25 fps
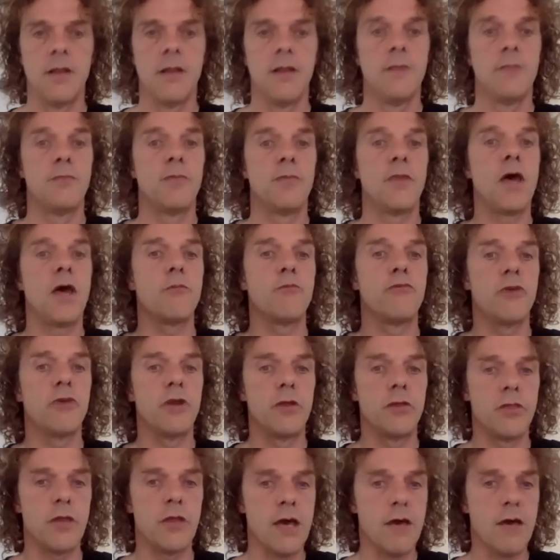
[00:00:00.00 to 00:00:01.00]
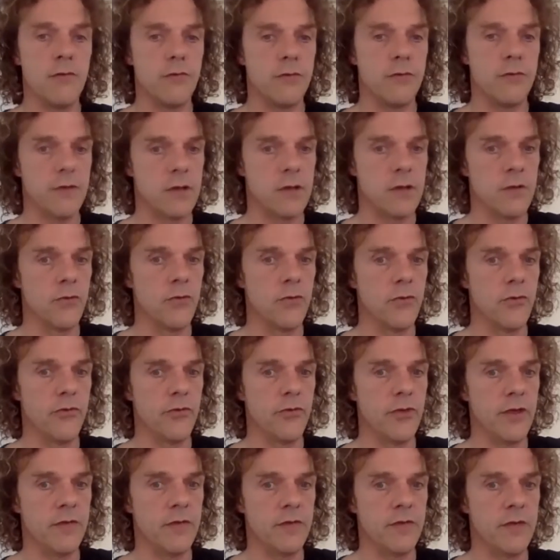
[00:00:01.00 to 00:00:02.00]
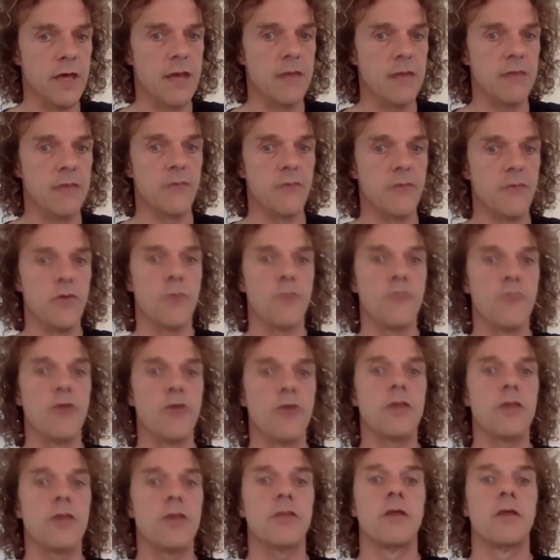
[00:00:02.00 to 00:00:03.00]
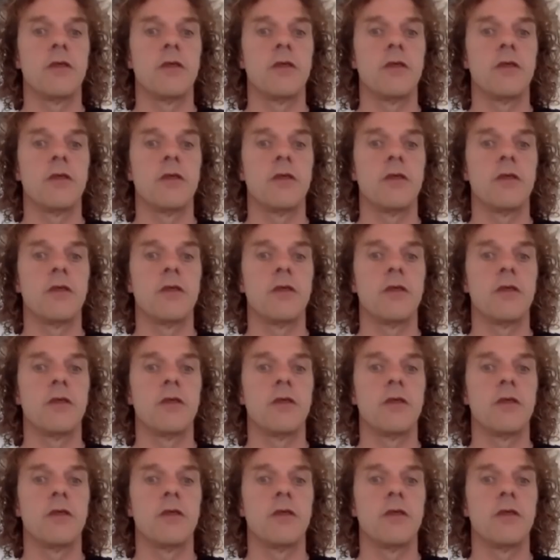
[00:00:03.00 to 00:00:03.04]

Now breathe out and hold at the end of your breath.